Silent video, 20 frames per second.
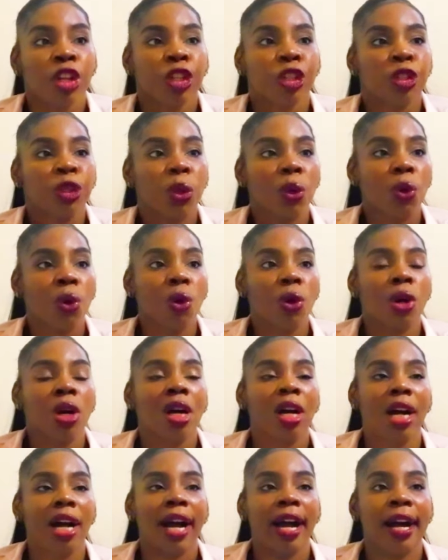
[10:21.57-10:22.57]
So
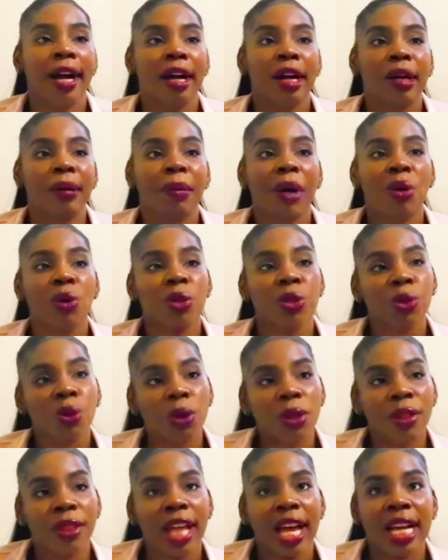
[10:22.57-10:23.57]
I was
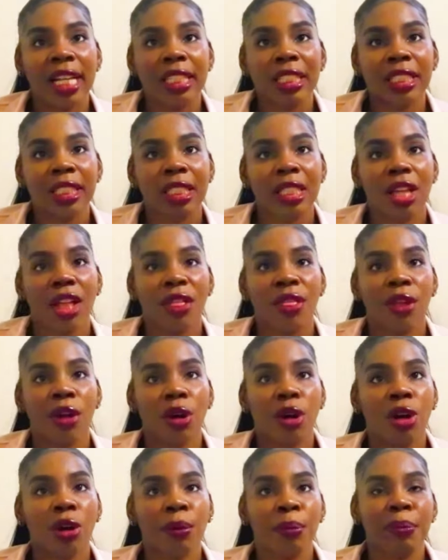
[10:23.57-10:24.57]
told that
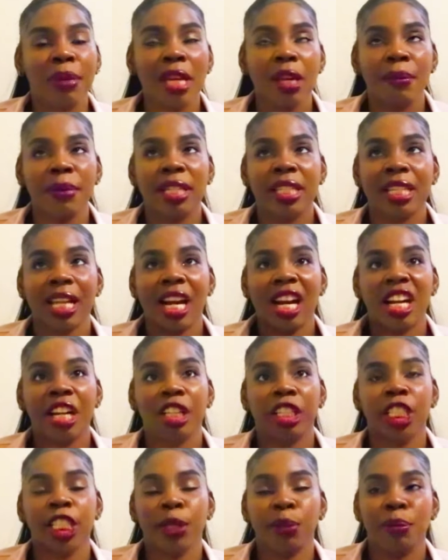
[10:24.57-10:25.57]
the baby's
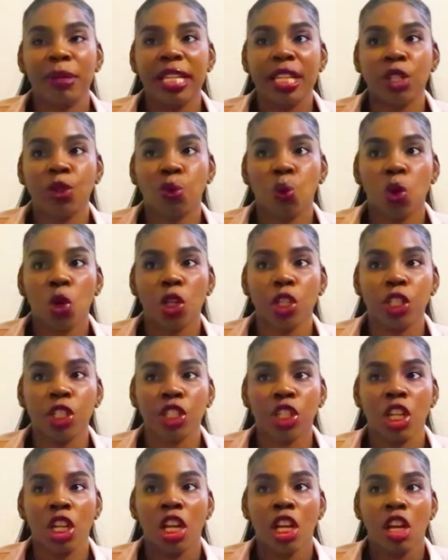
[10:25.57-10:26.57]
heartbeat
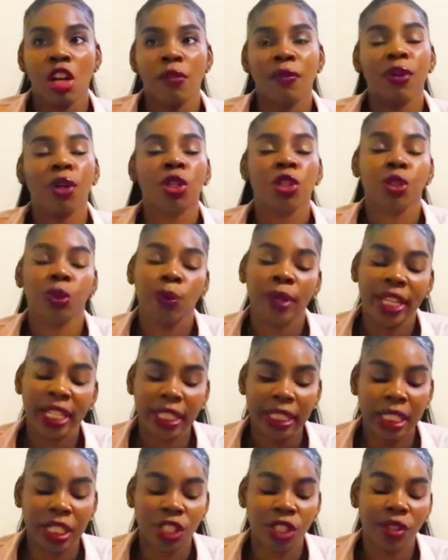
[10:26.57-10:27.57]
was
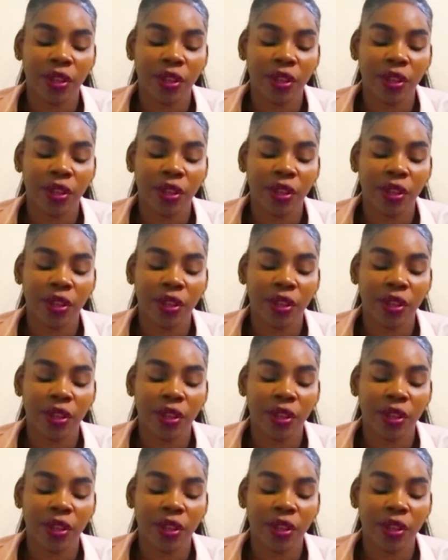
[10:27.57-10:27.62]
fluctuating.